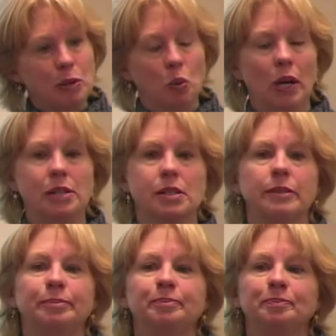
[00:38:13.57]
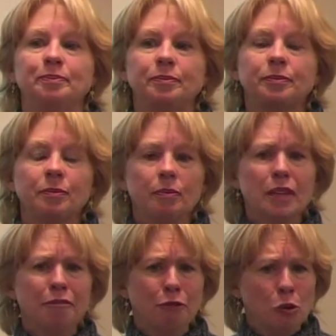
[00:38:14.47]
was
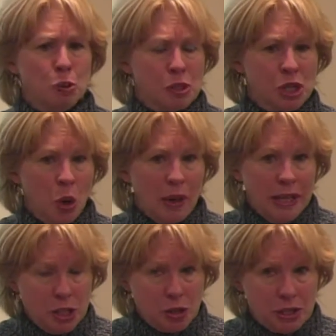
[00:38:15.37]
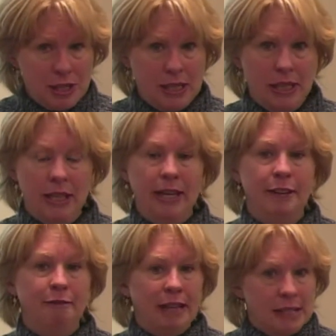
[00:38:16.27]
folks were so interested in
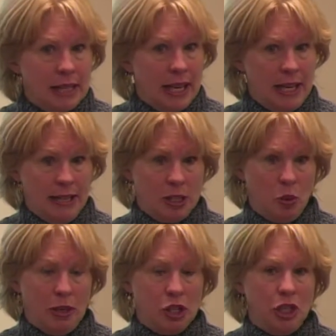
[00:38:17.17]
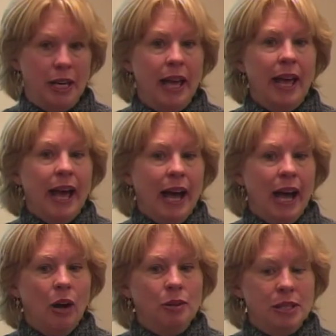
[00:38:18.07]
investigating this question.
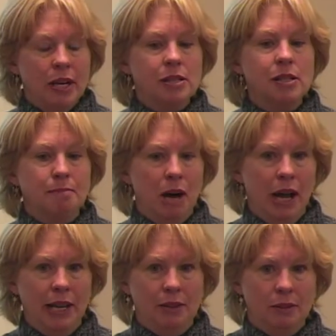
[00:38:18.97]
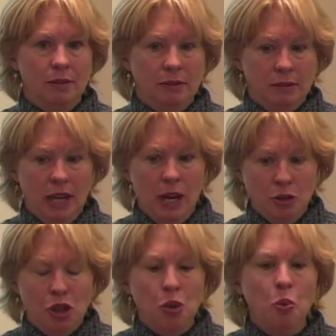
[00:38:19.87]
How does the mind, how
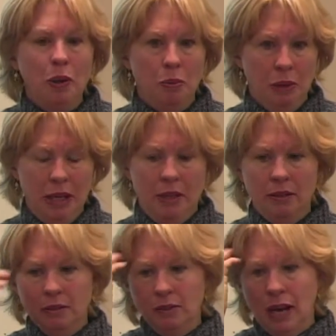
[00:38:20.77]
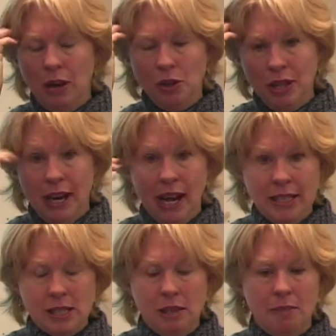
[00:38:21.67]
do we read? How do the
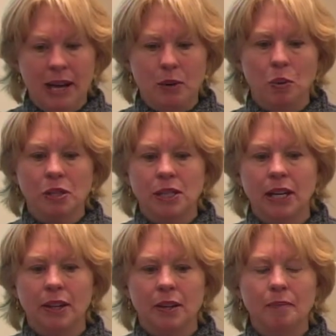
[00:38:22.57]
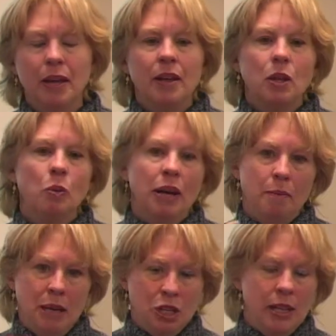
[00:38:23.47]
eyes and the mind work together? That when I
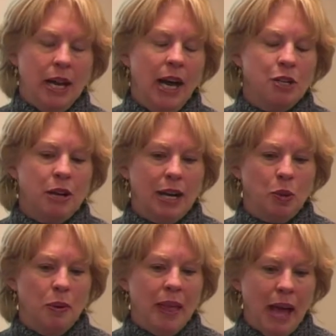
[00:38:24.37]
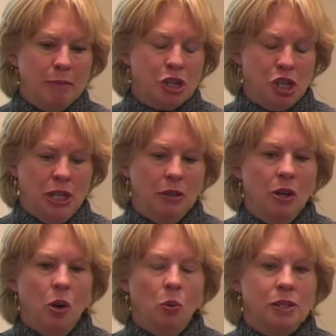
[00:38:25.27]
mentioned the eye tracker, when that machine
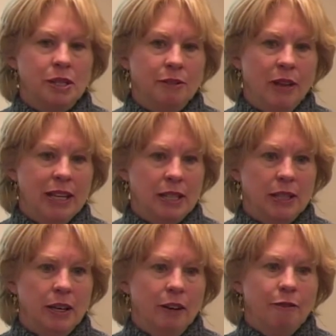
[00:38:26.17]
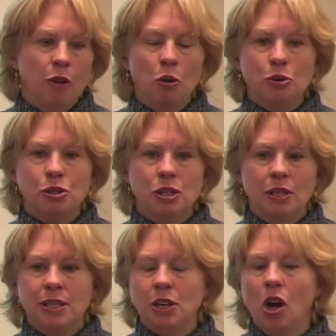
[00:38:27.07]
was invented, folks
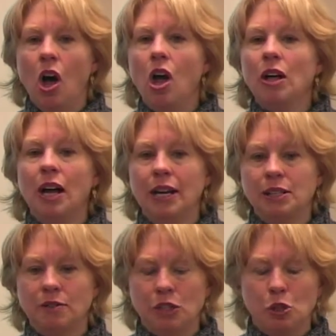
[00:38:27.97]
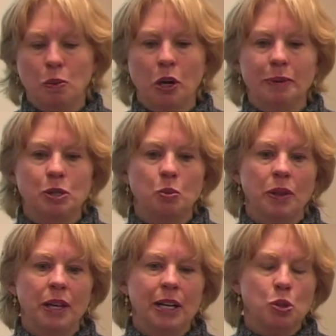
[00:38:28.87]
did all kinds of experiments with
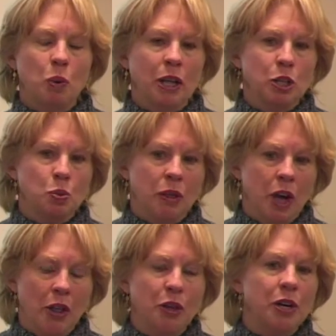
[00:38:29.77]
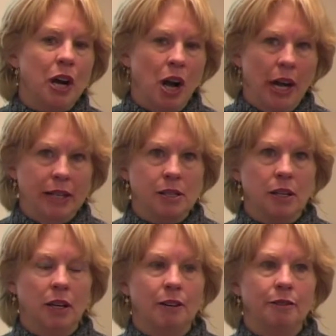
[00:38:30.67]
it, as well as with other kinds
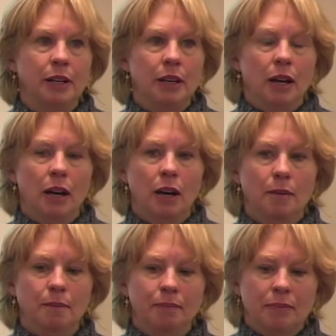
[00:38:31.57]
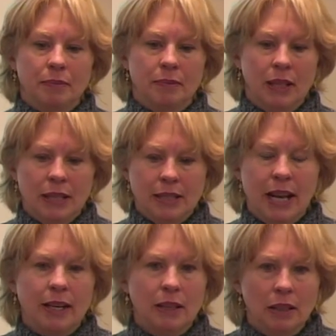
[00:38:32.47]
of
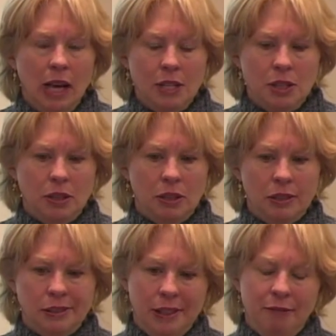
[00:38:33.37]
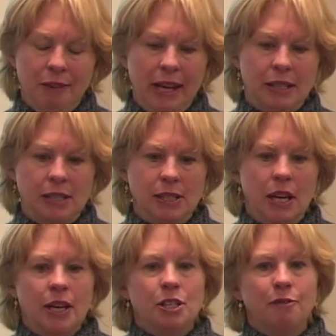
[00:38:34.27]
technological advances
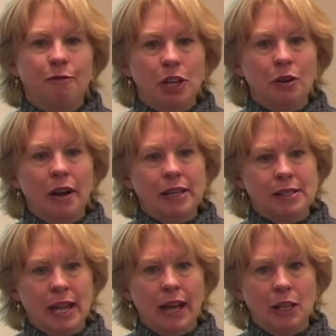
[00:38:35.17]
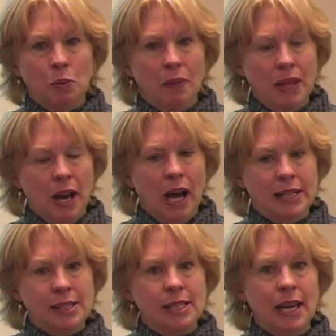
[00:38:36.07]
to figure out exactly what the
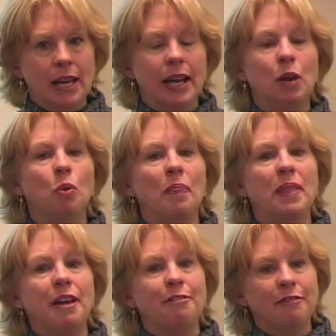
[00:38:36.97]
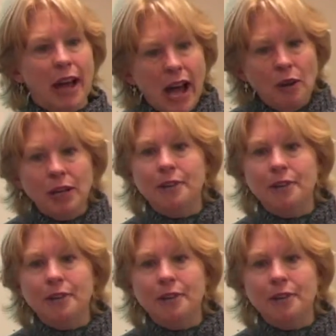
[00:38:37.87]
eyes did. And what they found, in